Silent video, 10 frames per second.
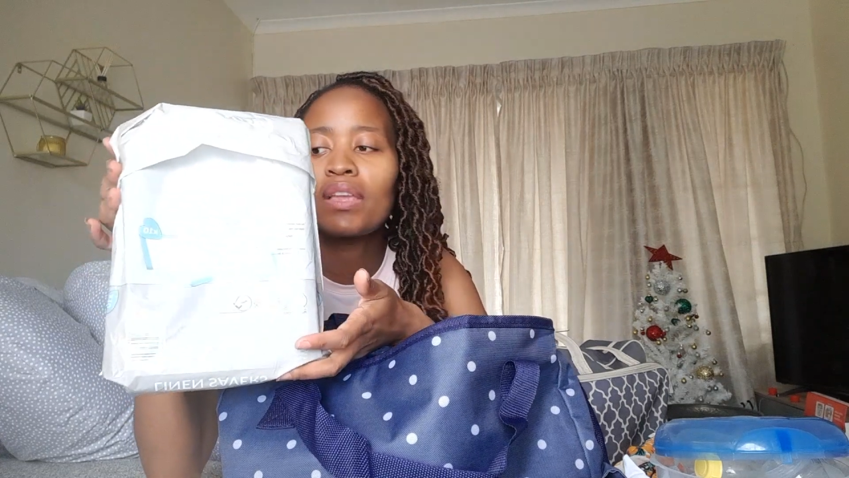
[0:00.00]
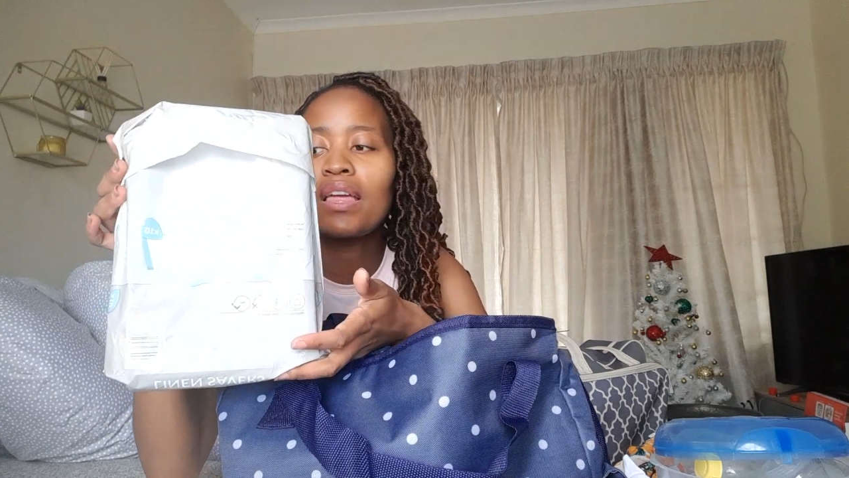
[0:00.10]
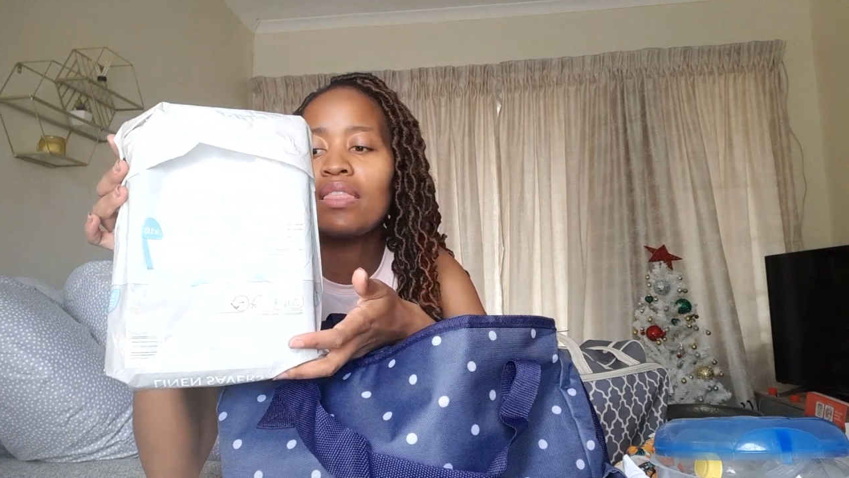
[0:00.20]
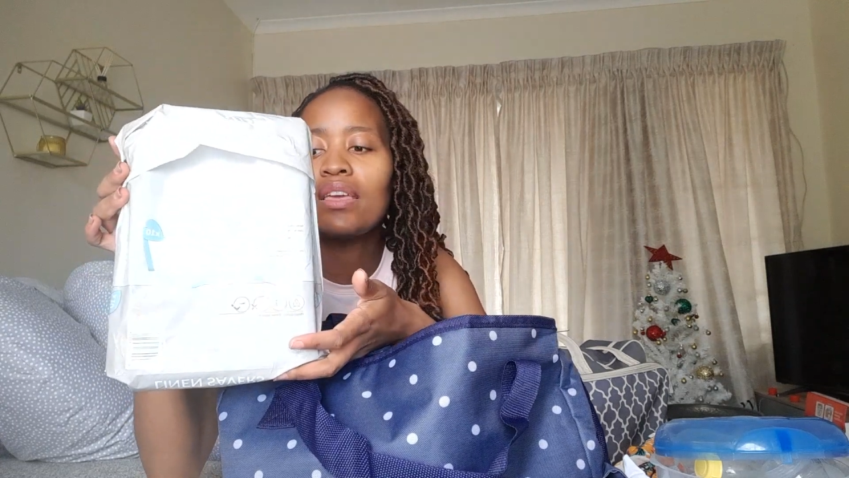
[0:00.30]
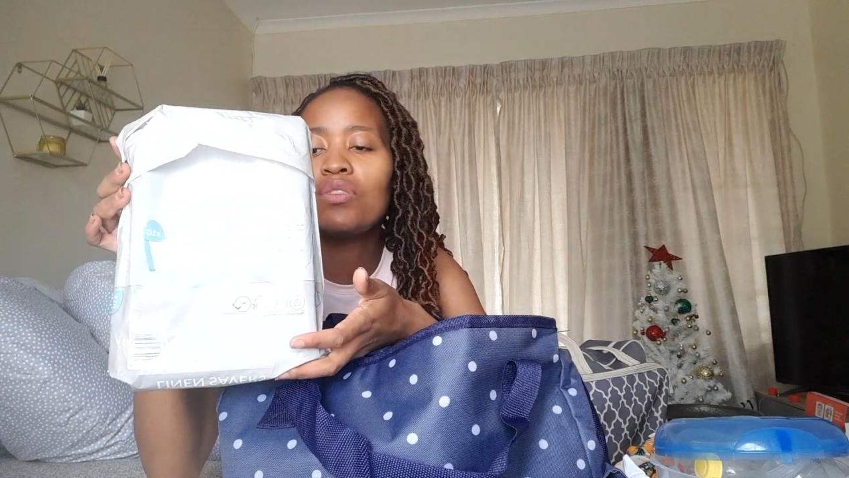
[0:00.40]

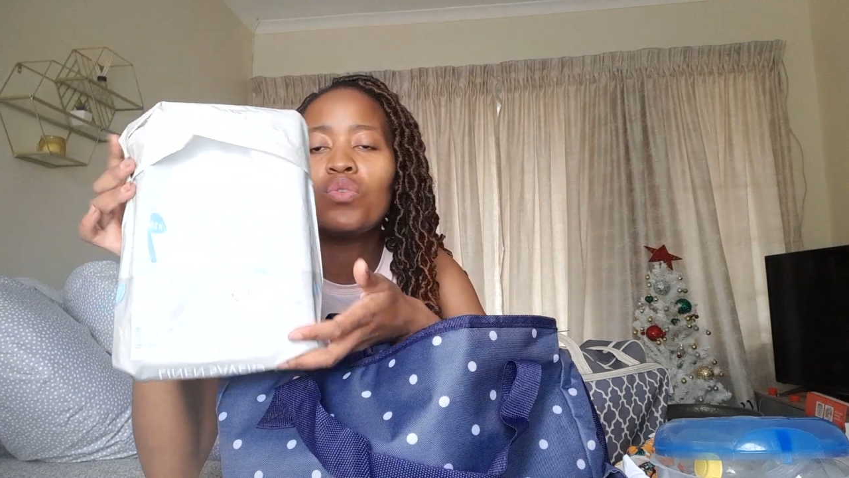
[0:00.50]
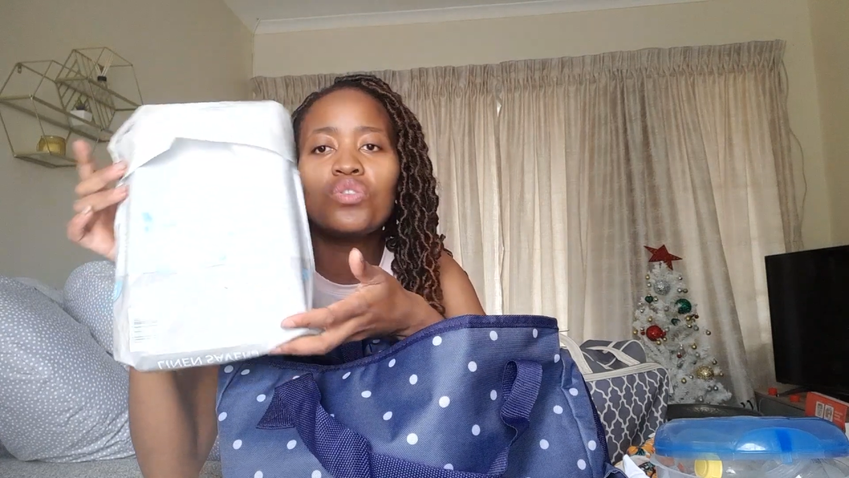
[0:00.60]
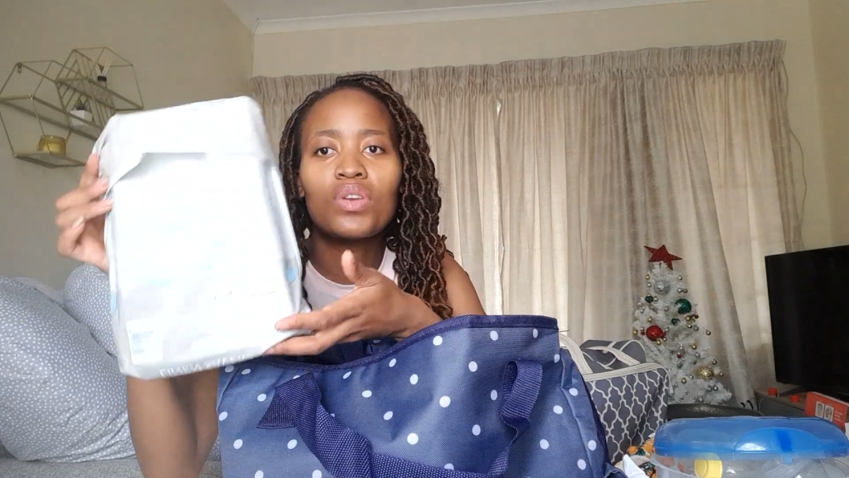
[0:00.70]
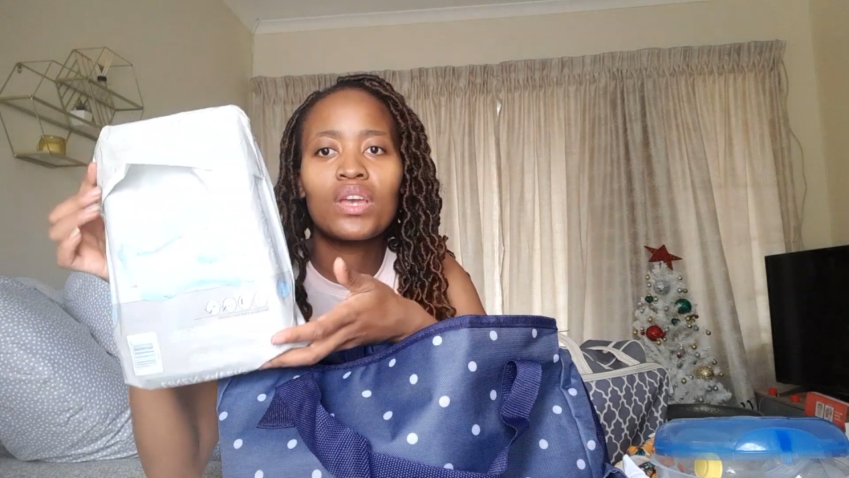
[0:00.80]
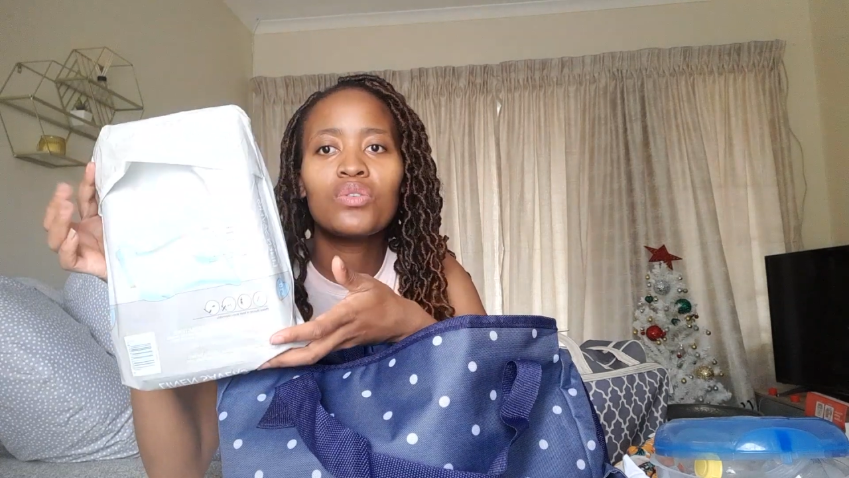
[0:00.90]
And then when
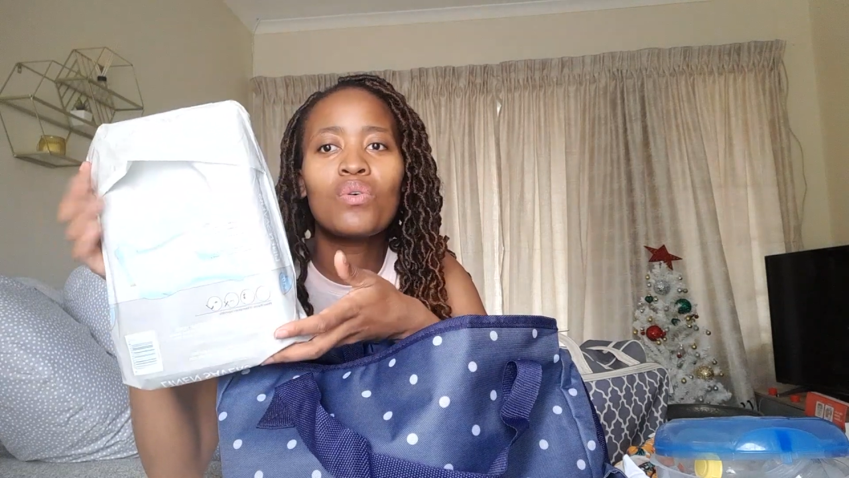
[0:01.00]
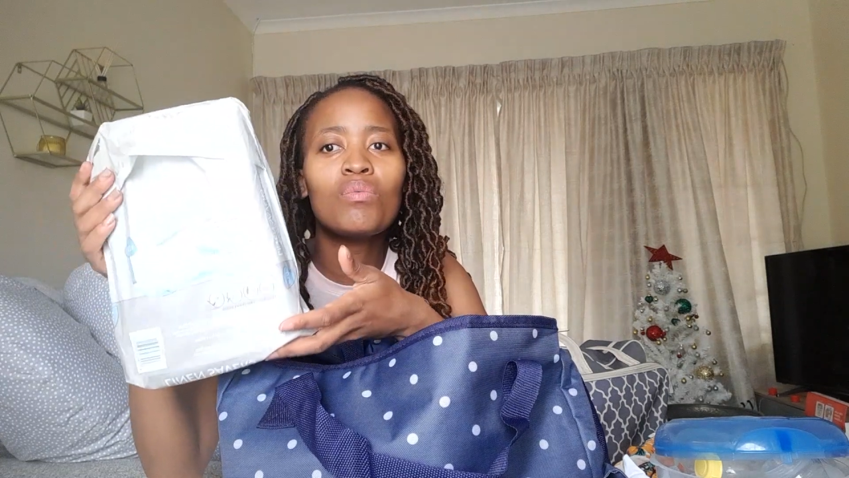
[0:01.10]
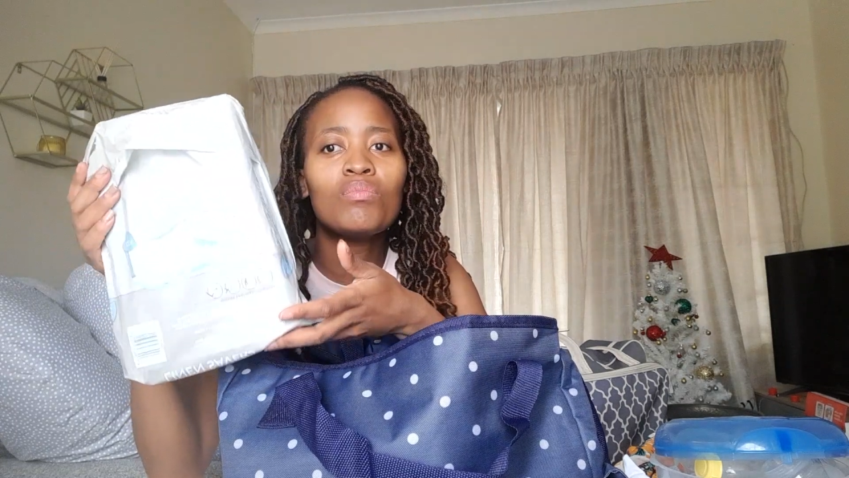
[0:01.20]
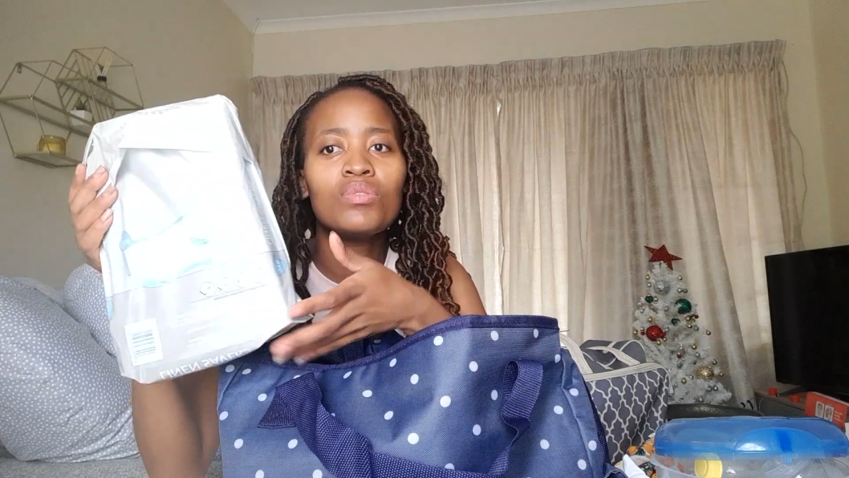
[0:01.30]
you get home,